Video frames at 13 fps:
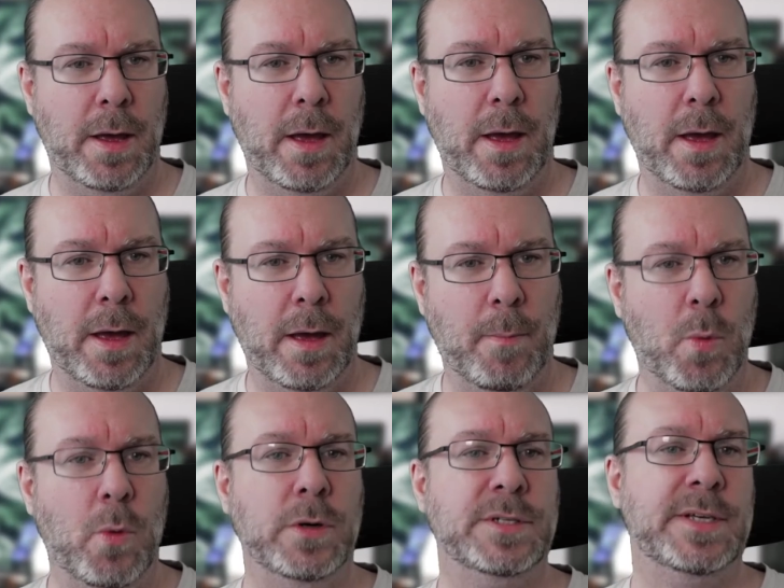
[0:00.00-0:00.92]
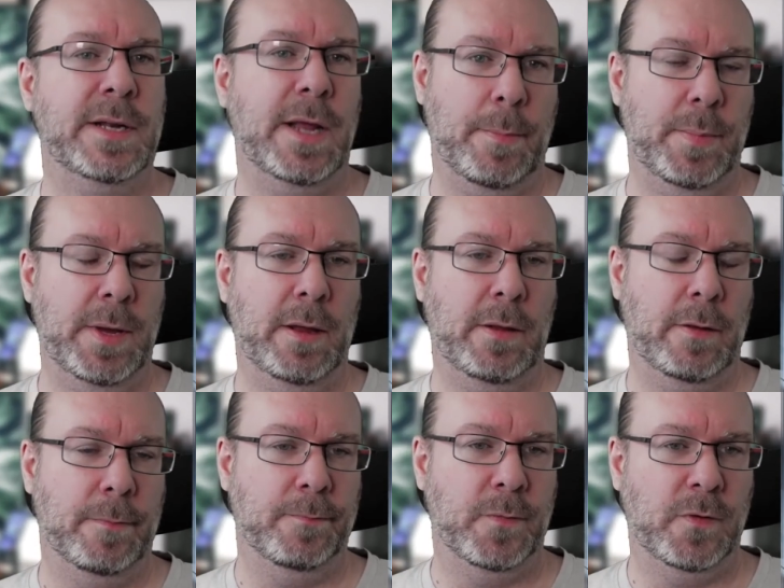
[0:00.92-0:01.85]
board set up yet.
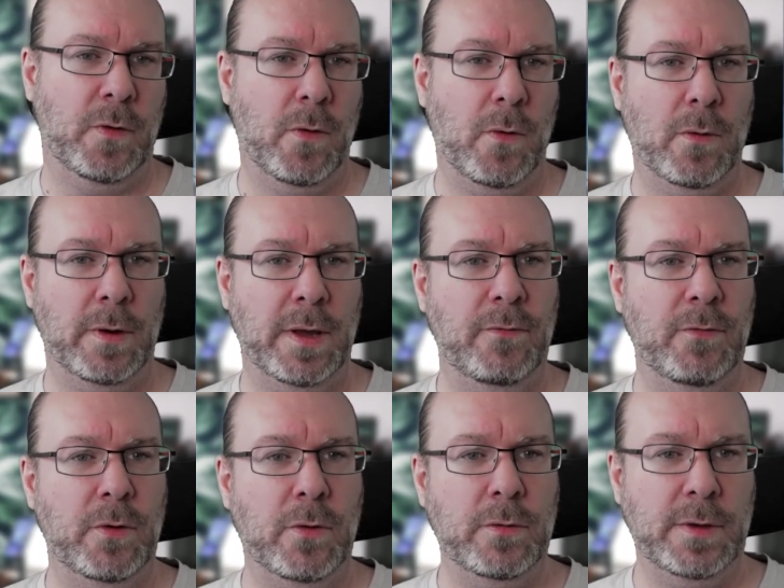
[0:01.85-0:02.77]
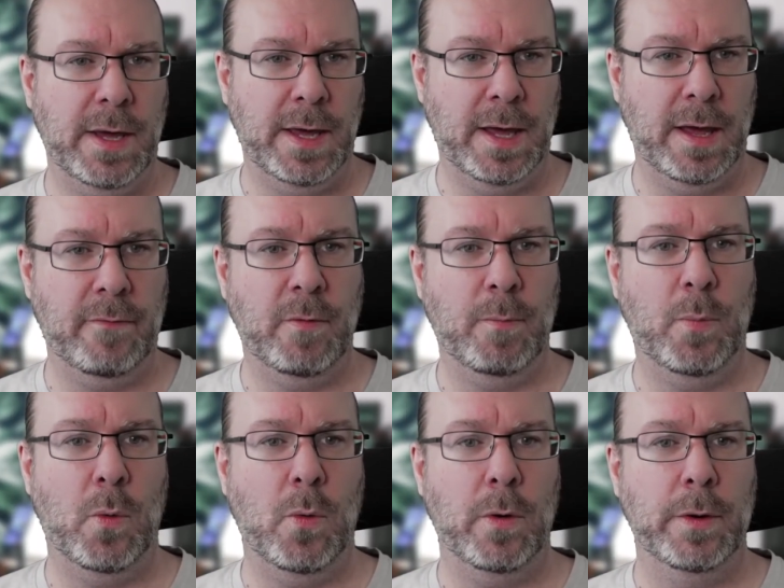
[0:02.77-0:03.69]
So if you don't have a
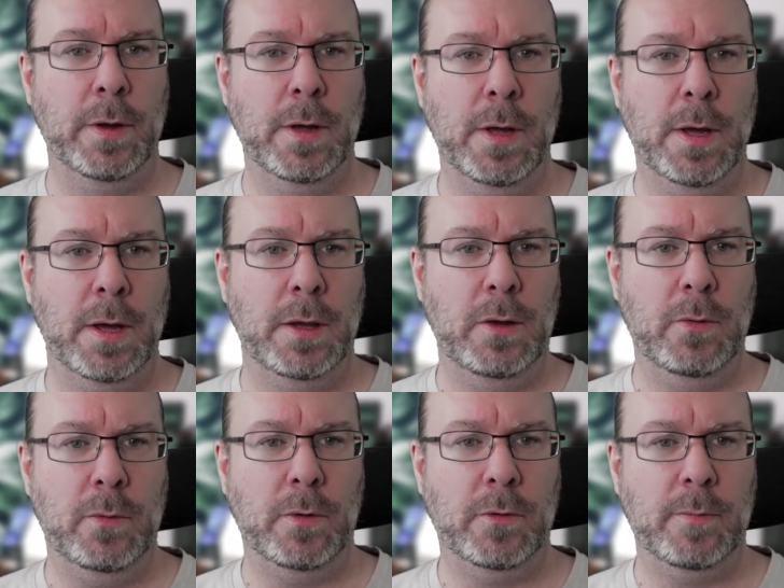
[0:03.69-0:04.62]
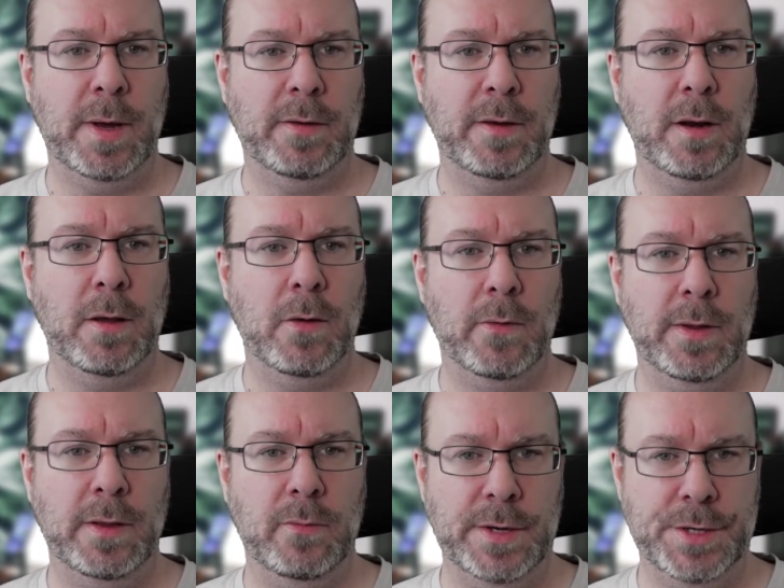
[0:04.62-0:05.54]
board, you will automatically go
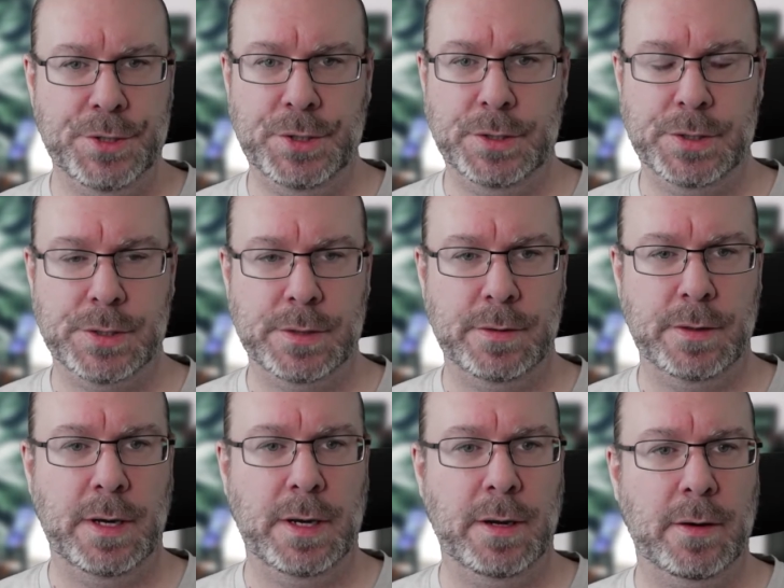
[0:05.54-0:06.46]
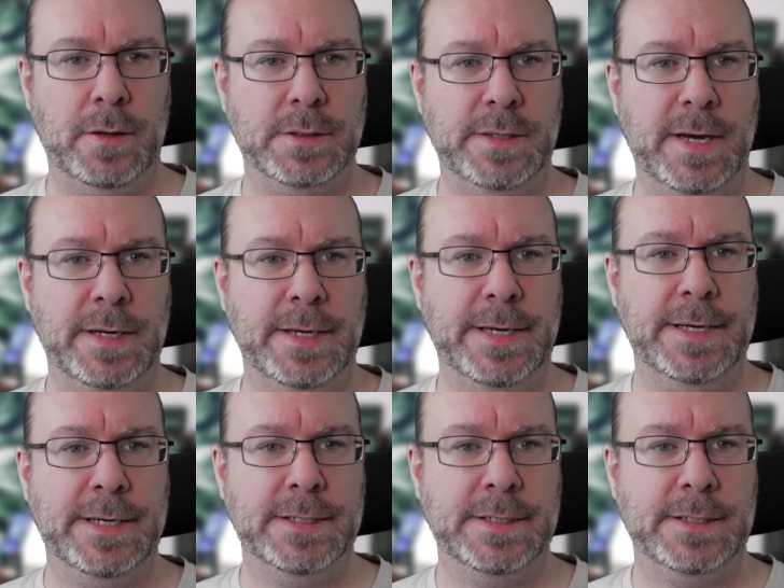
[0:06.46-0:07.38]
into issues, because that
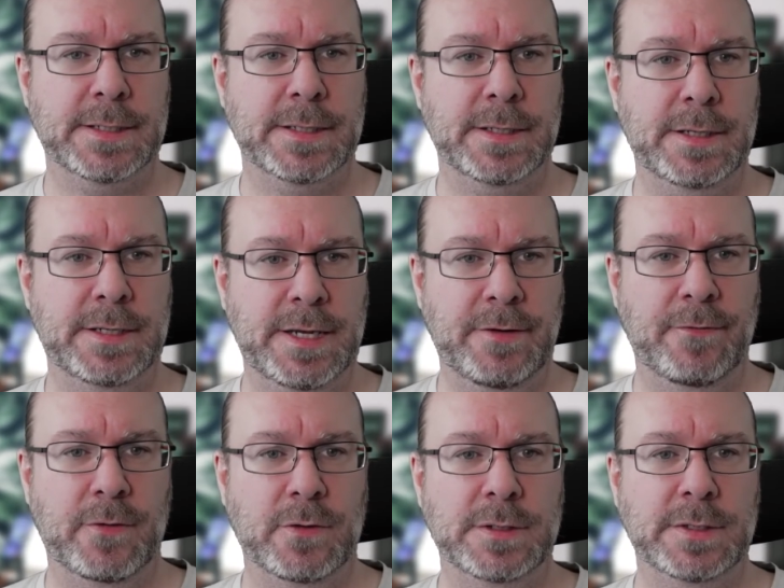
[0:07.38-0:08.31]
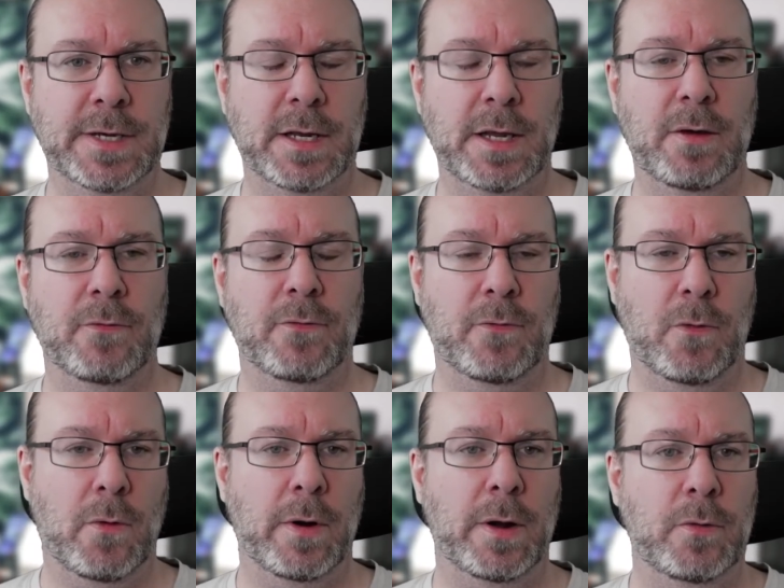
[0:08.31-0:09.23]
is the default setting for
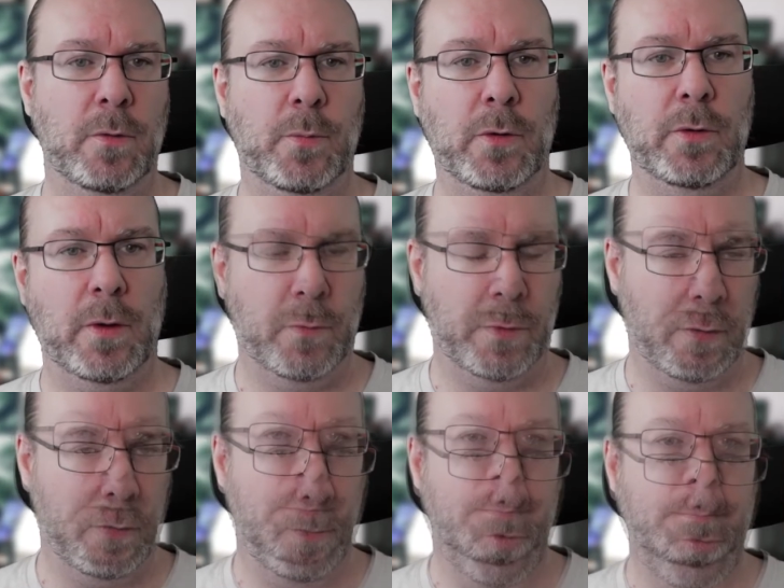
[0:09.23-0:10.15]
a new project without a board.